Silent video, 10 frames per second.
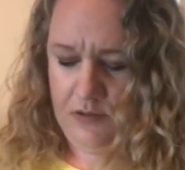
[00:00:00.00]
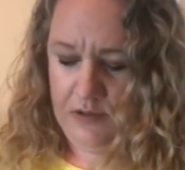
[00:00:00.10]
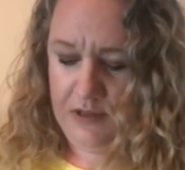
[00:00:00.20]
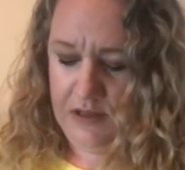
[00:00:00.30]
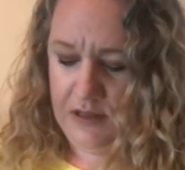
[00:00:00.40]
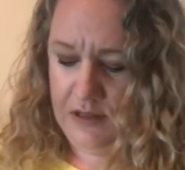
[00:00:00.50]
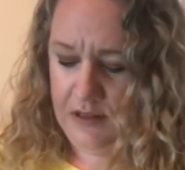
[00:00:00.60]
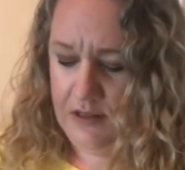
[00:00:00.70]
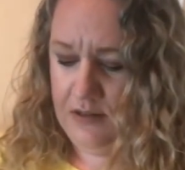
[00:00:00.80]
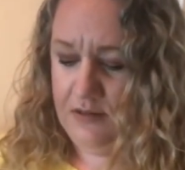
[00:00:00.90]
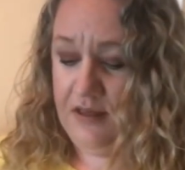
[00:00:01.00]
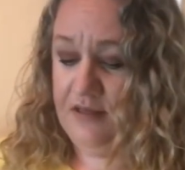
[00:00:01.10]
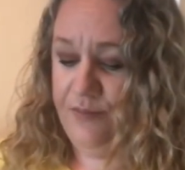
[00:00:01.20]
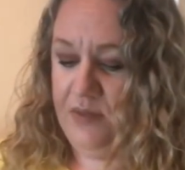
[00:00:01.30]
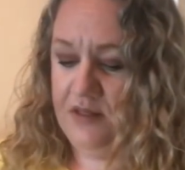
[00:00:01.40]
And it's
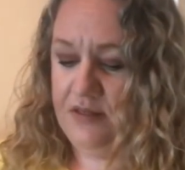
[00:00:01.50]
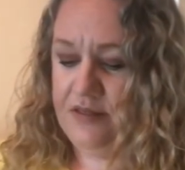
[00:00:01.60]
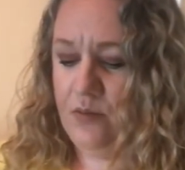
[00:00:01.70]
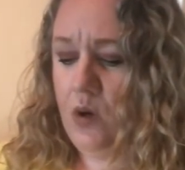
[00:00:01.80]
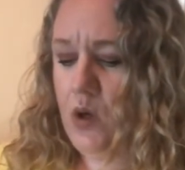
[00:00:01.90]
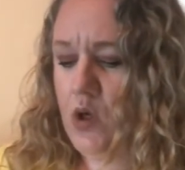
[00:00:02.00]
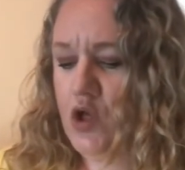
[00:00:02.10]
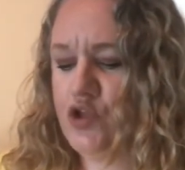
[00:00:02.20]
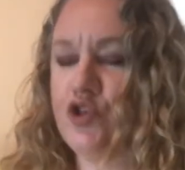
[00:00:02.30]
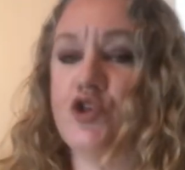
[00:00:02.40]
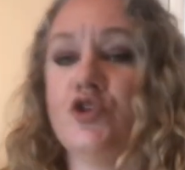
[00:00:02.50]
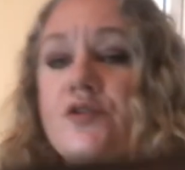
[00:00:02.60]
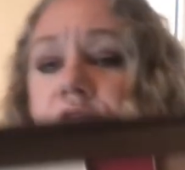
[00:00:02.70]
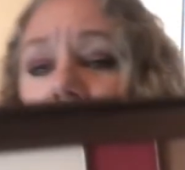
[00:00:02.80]
been swatched.